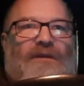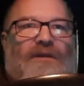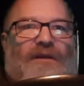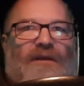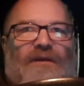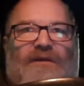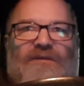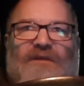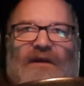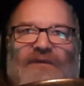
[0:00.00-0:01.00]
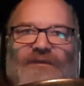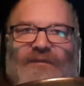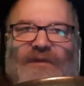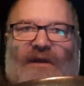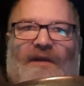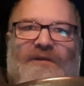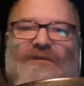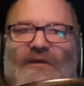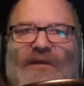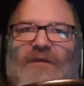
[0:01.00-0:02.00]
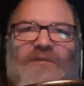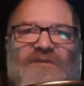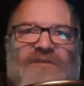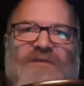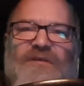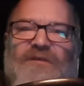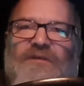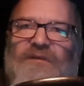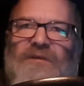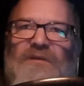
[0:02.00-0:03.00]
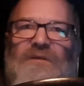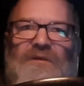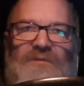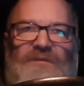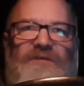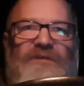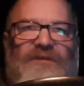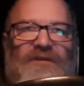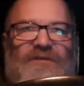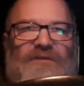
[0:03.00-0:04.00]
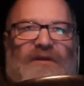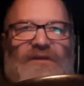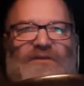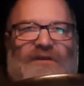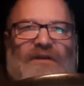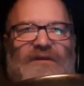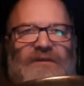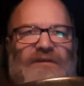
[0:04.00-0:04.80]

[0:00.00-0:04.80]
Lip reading: And aside from that, well, it was just a strange night.